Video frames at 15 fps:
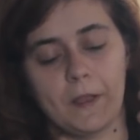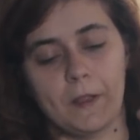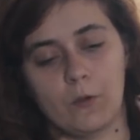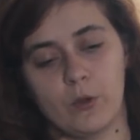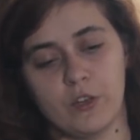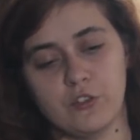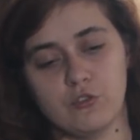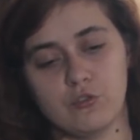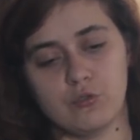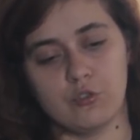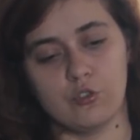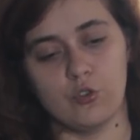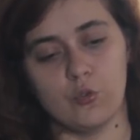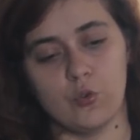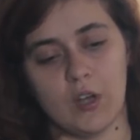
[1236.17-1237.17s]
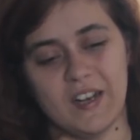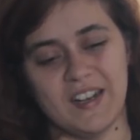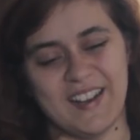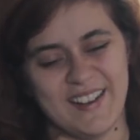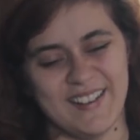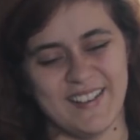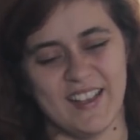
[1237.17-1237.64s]
when you do
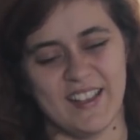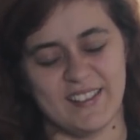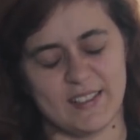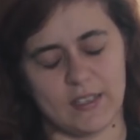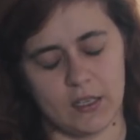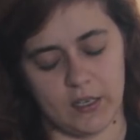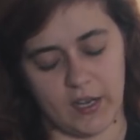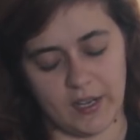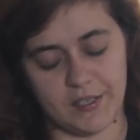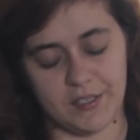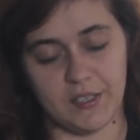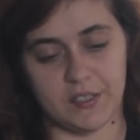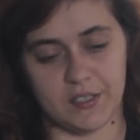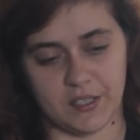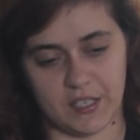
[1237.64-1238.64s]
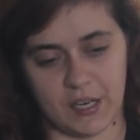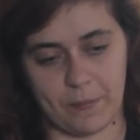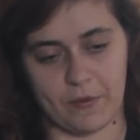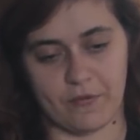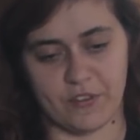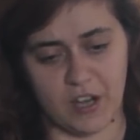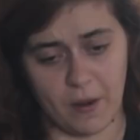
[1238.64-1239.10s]
an ID as a type
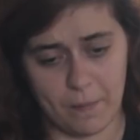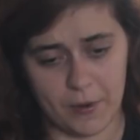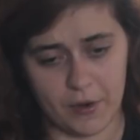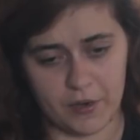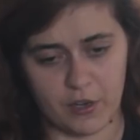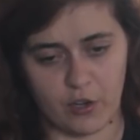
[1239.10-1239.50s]
of number,